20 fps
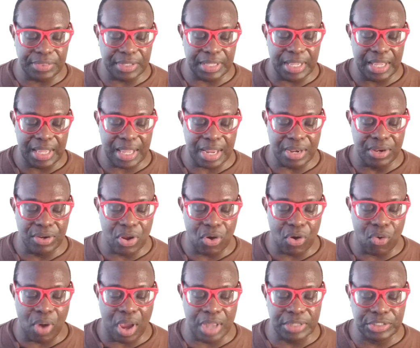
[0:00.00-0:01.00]
that he had
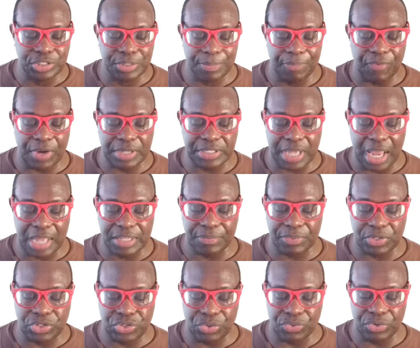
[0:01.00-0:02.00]
no unsupervised
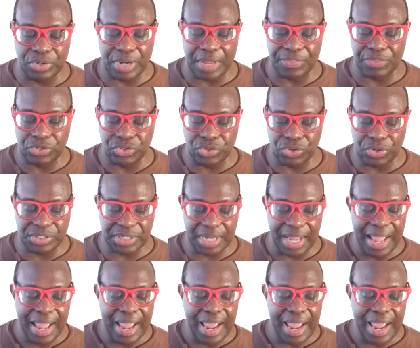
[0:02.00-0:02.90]
contact with children at the church,